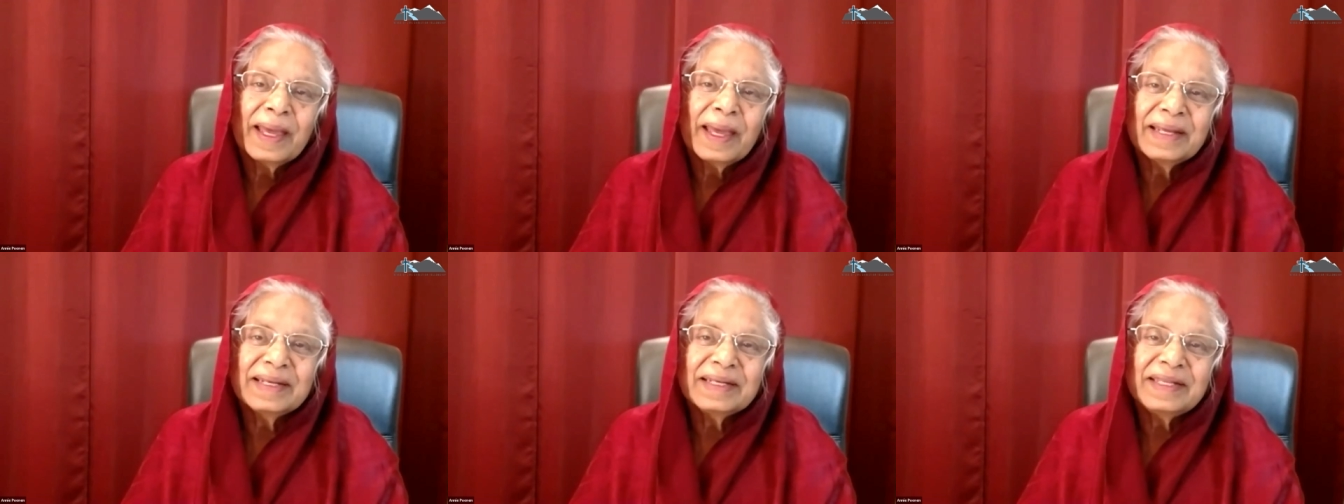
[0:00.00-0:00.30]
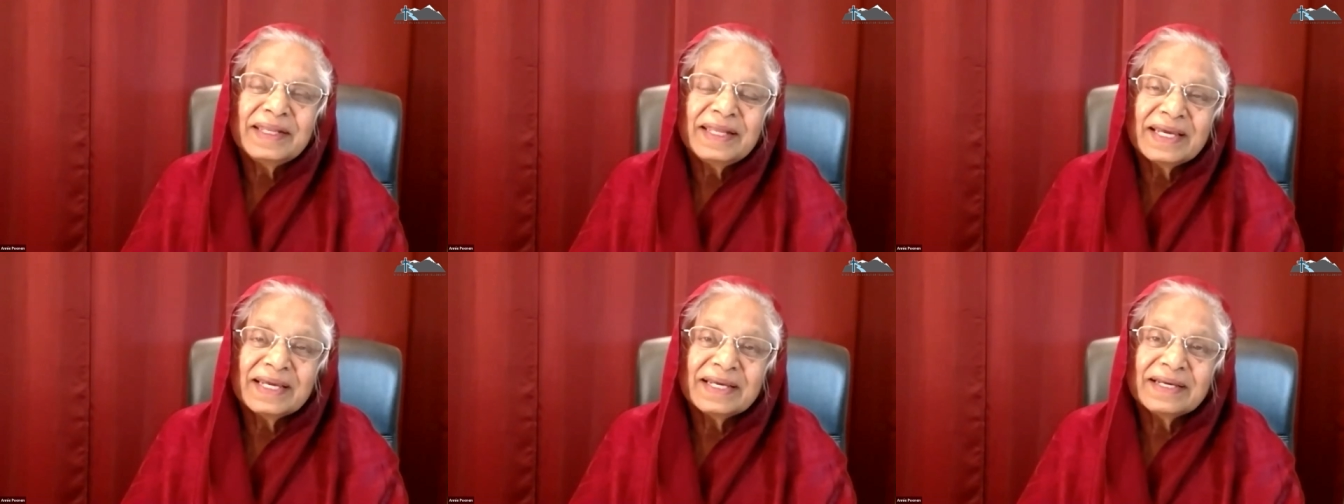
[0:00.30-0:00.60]

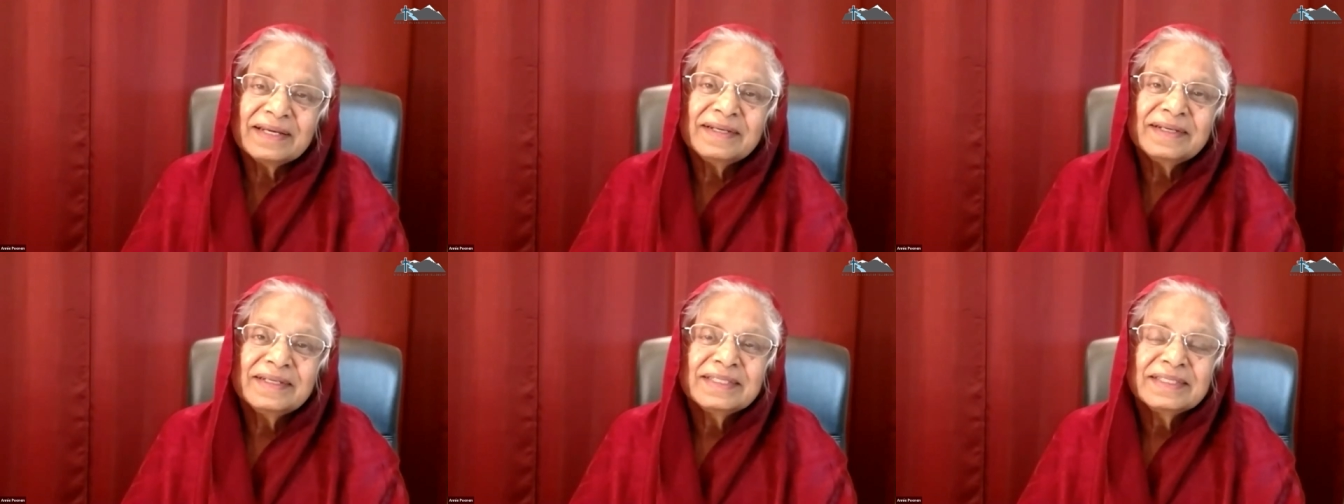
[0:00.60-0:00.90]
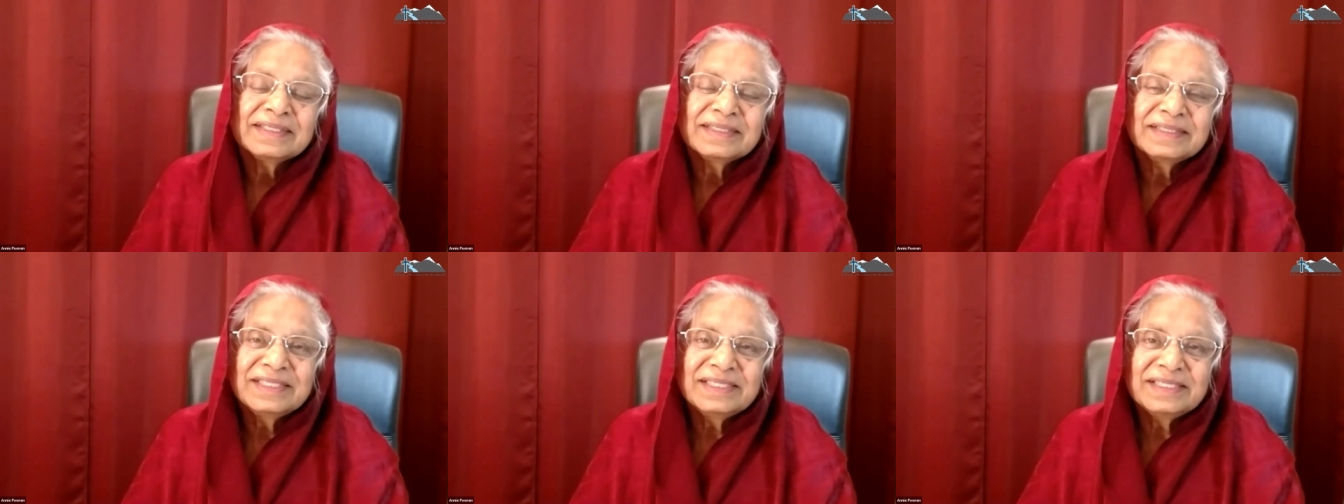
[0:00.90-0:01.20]
And there,
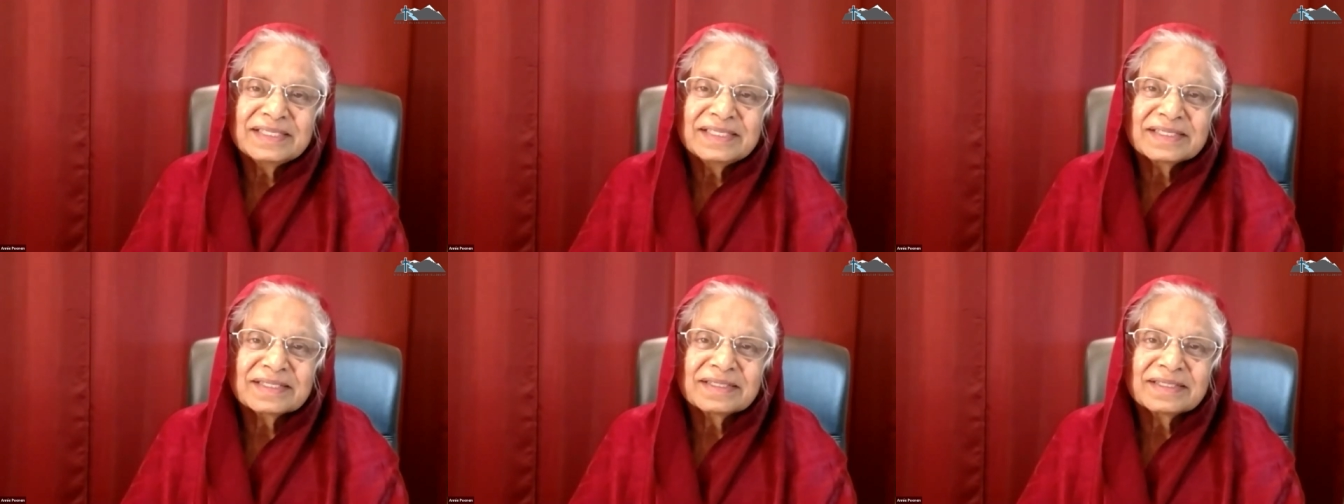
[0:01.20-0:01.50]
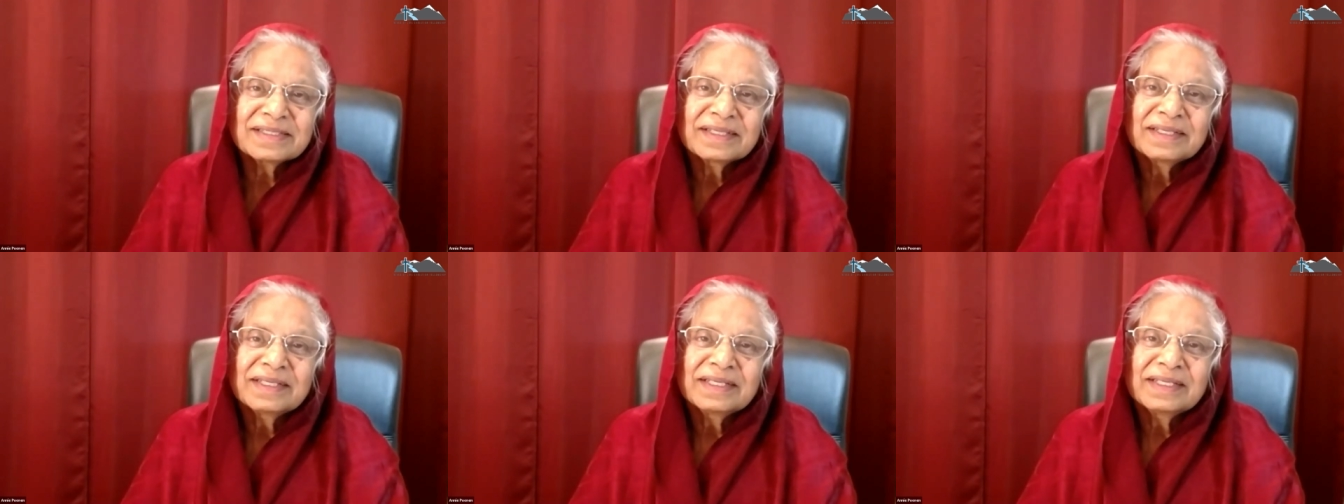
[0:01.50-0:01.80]

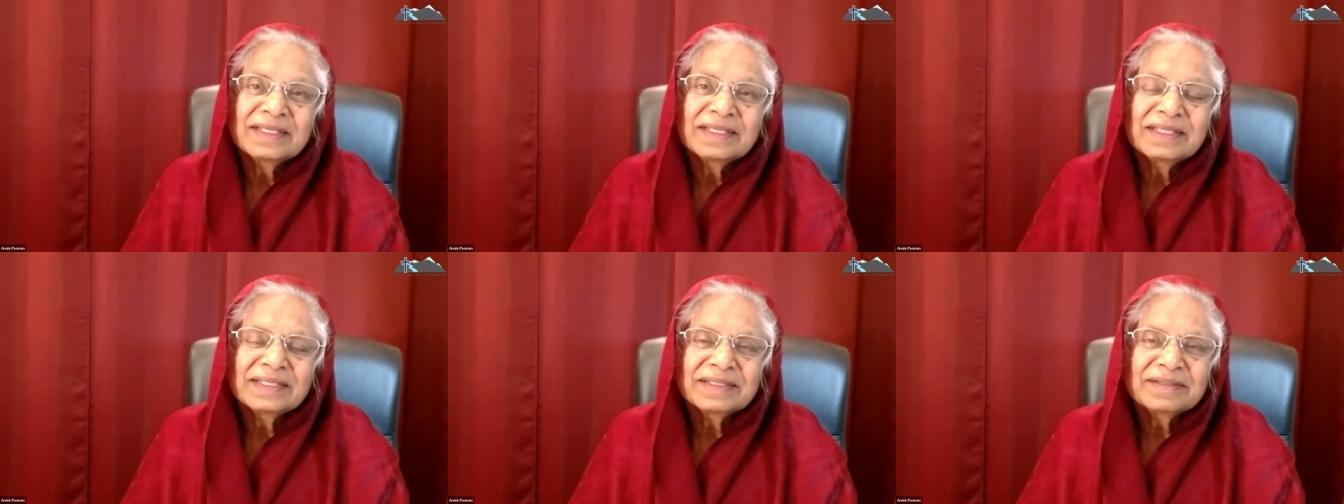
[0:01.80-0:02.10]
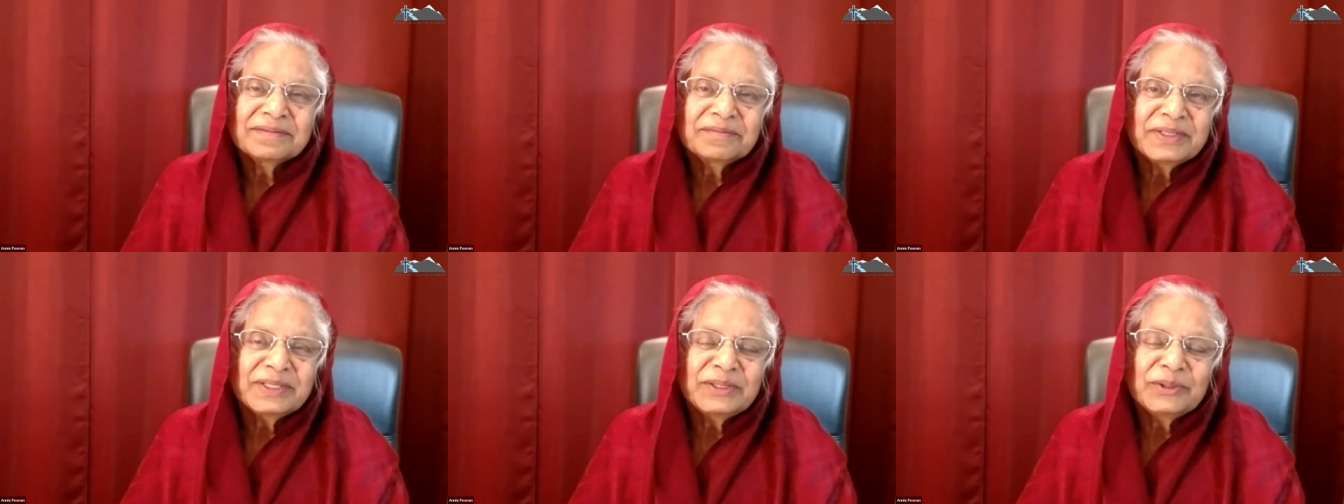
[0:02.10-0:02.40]
Jesus,
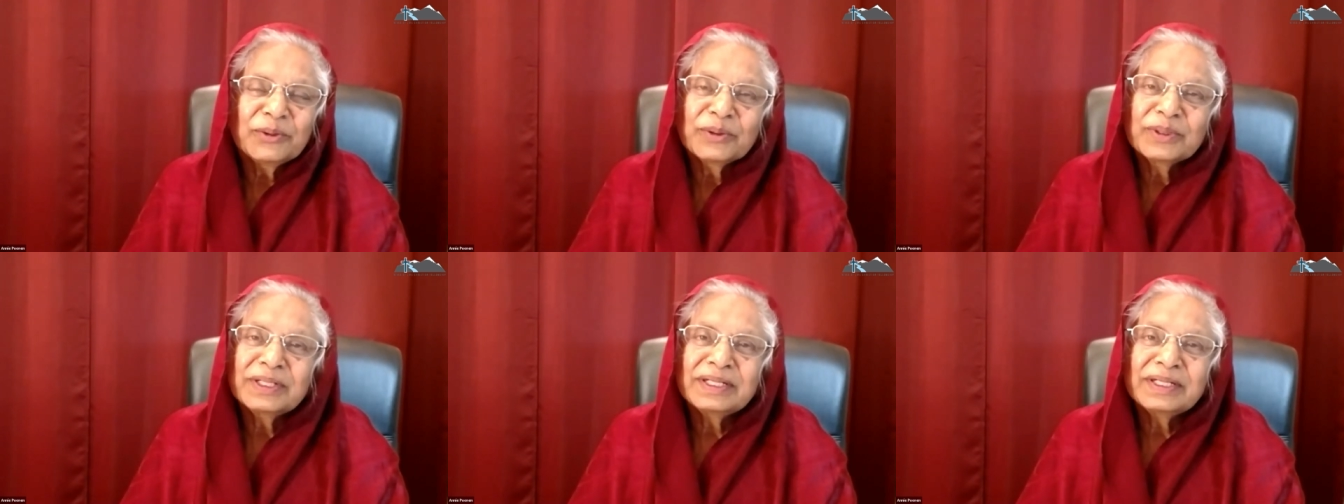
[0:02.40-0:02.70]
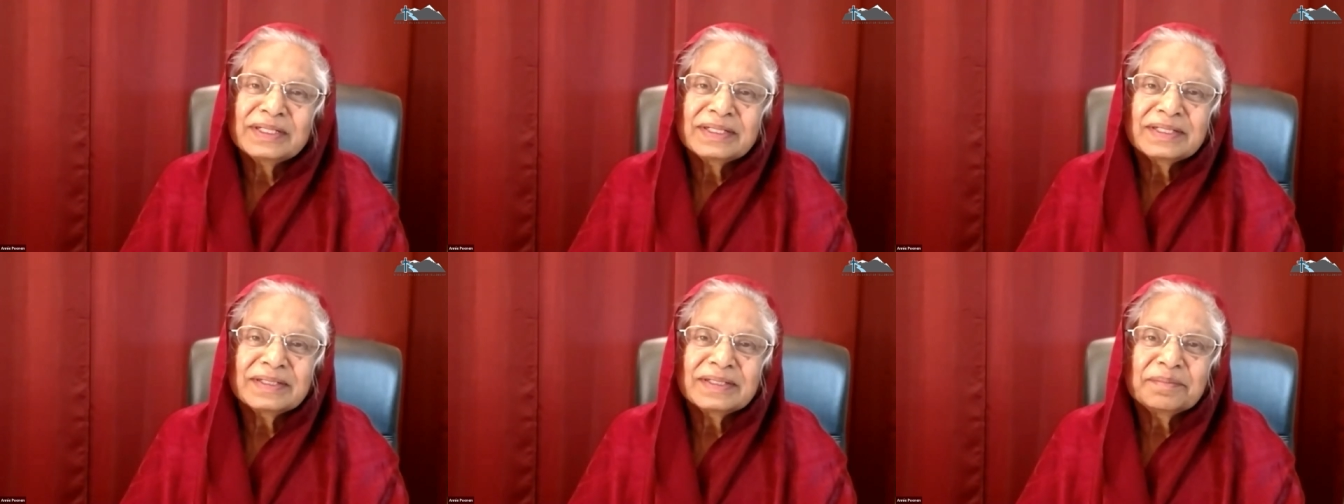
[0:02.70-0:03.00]
we
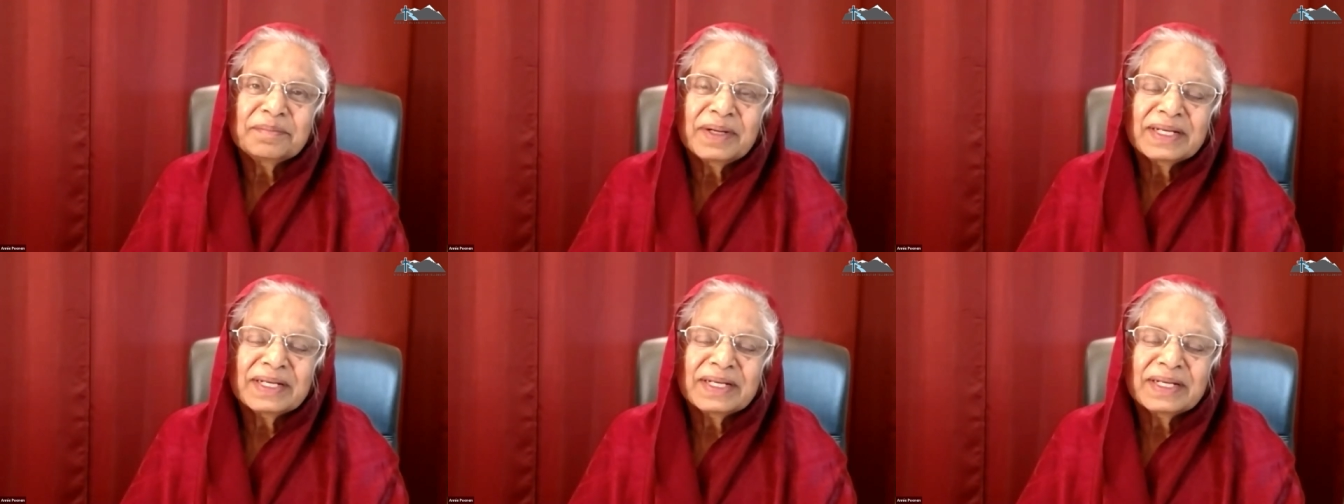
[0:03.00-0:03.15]
don't,